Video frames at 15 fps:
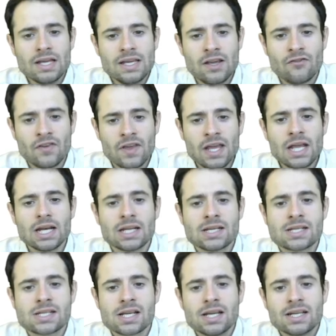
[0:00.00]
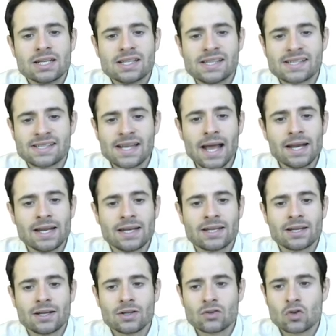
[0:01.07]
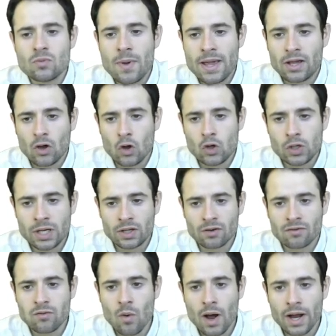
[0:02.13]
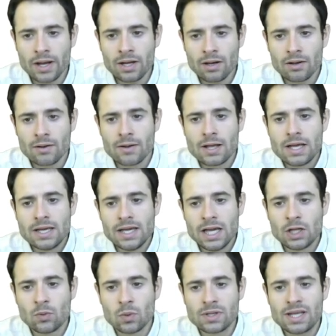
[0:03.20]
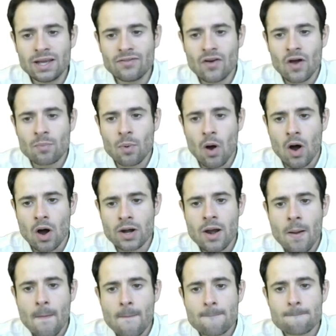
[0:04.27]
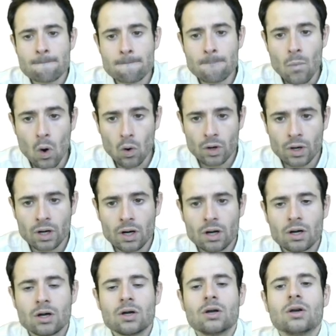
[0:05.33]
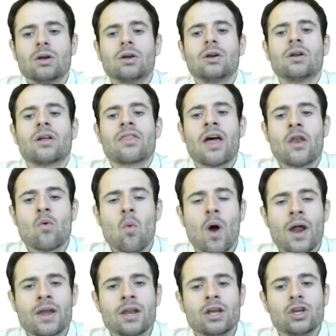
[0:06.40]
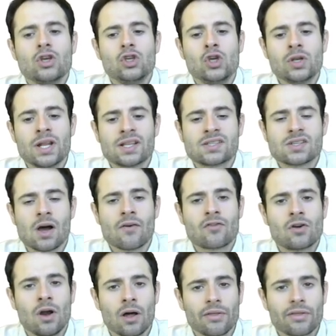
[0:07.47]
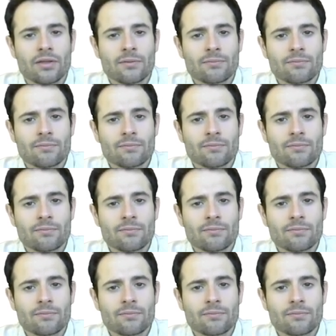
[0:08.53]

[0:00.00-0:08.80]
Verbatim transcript: If England decided to make a unit of wine, it would give up on more than one unit of cloth.